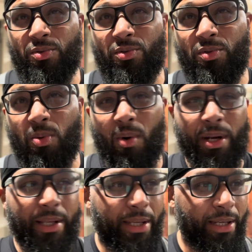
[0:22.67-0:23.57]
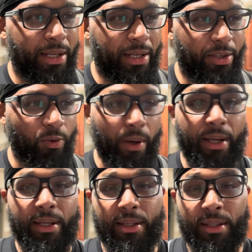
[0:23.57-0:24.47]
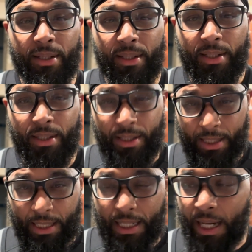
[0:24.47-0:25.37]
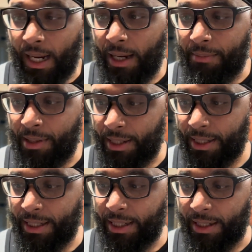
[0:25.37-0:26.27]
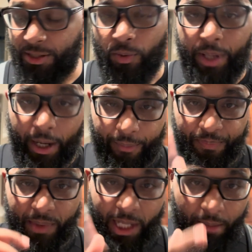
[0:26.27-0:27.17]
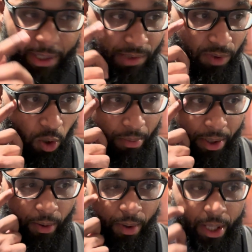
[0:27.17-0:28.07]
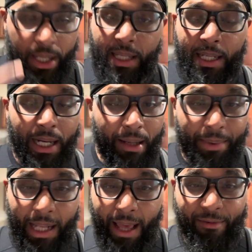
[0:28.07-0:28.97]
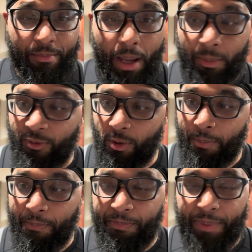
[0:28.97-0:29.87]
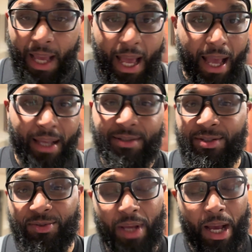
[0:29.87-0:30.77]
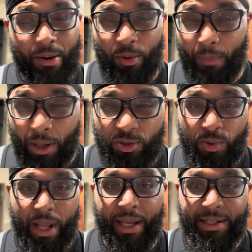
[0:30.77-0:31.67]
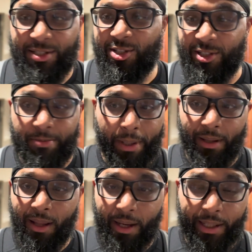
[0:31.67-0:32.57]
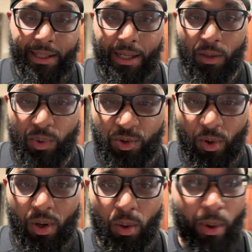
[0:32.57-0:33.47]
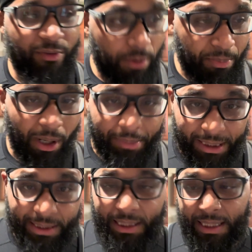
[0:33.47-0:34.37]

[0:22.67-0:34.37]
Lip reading: 23. And so, yeah, got to make some goat milk. I've been having Pepper for the past, I don't know, about 2 days. She's been like kind of withdrawing away from the puppies,